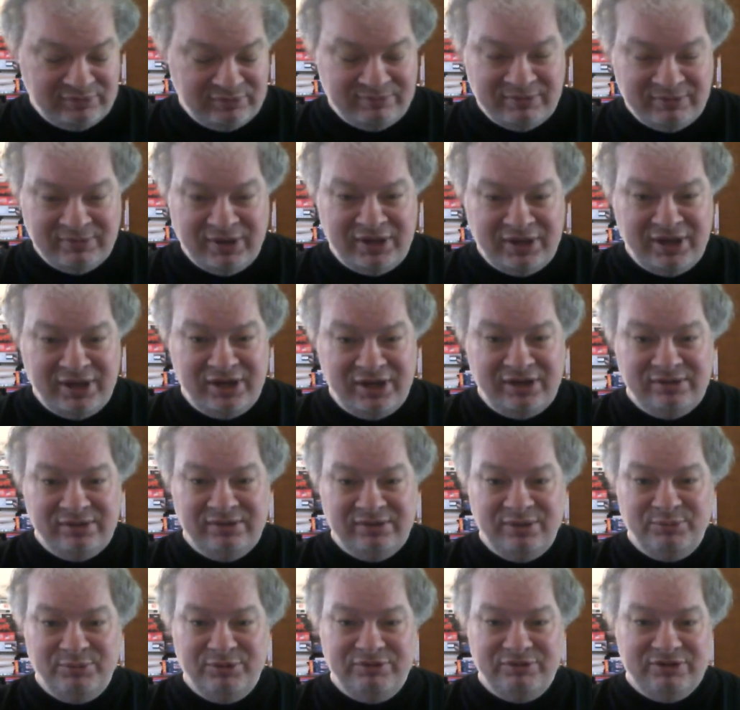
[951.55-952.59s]
I did it the
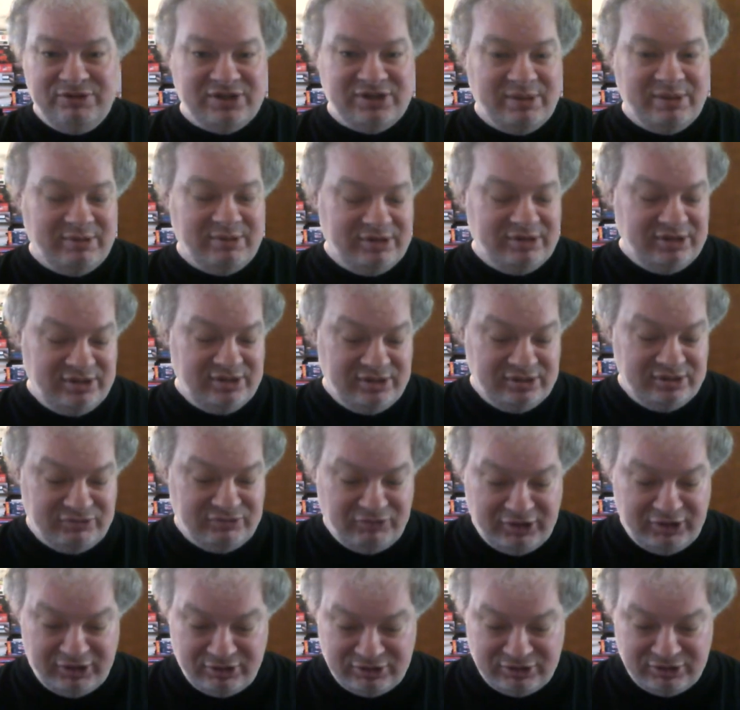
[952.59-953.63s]
previous time I did this
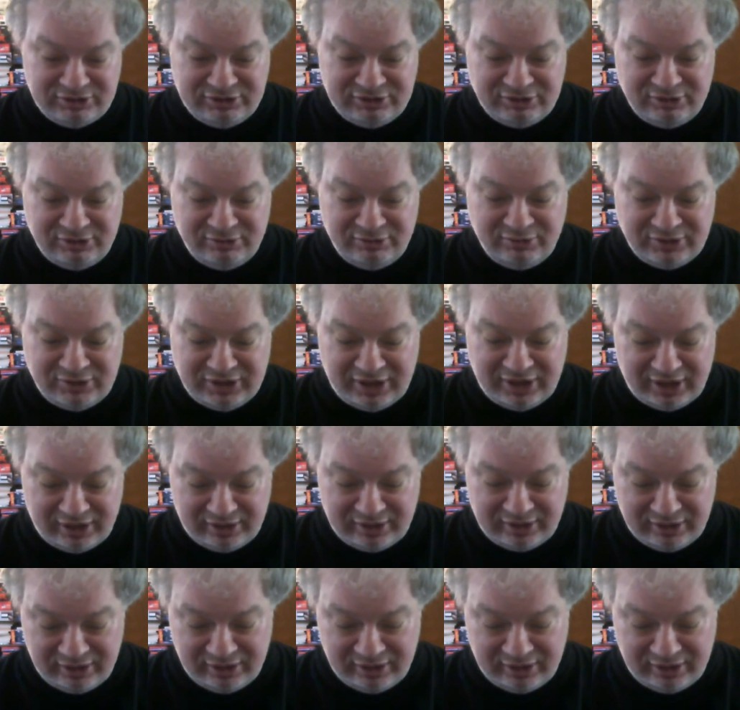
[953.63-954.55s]
video, so what the hey.